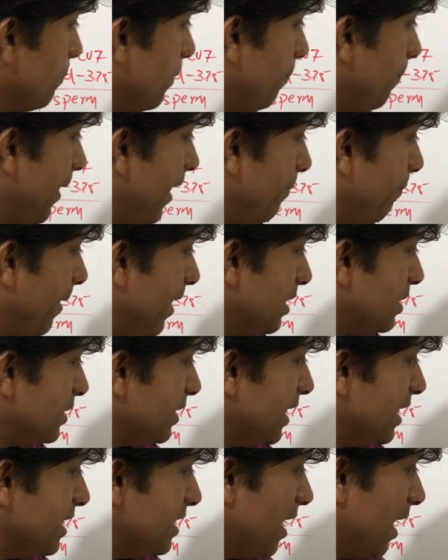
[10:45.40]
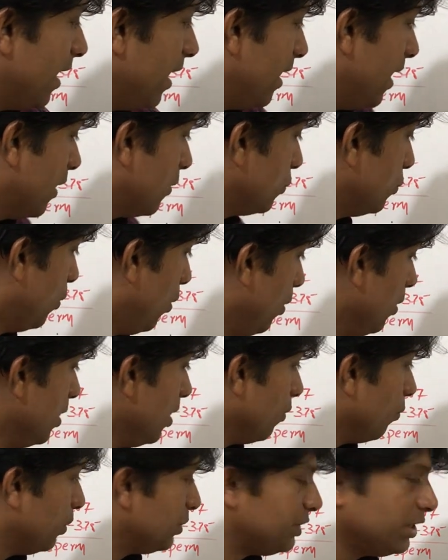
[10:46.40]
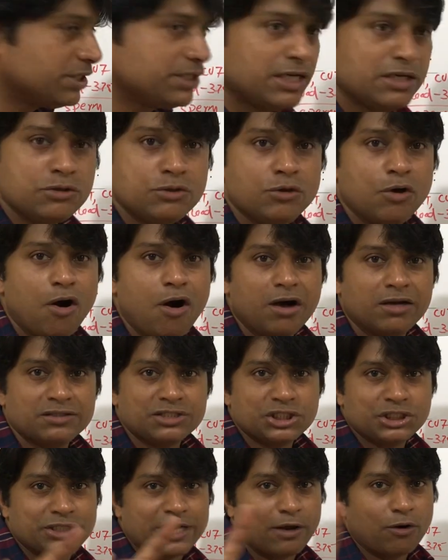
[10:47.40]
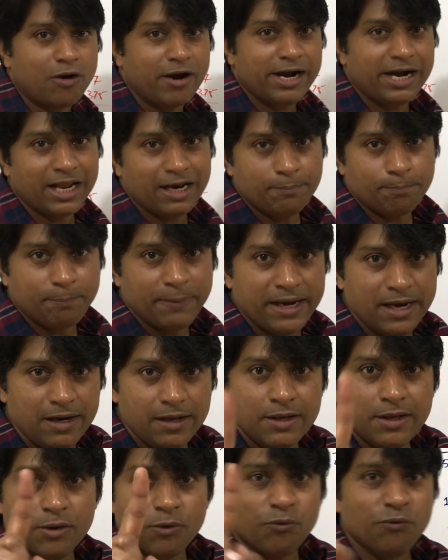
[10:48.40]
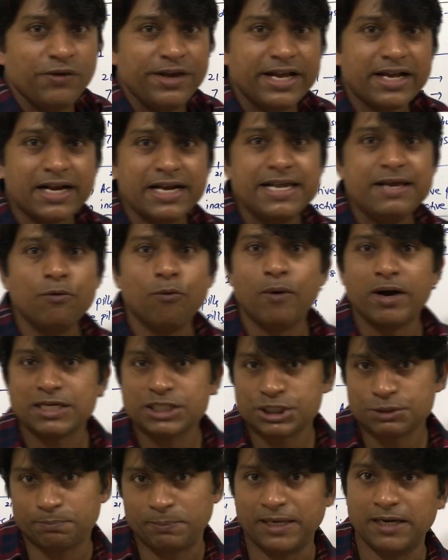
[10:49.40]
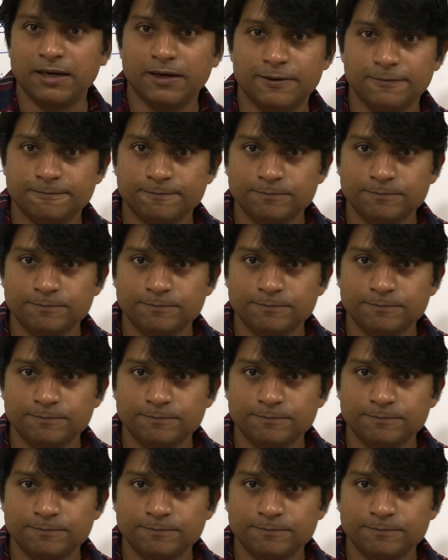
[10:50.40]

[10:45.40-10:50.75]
prepared by CDRI Lucknow, which is a non-steroidal pill, weekly once pill.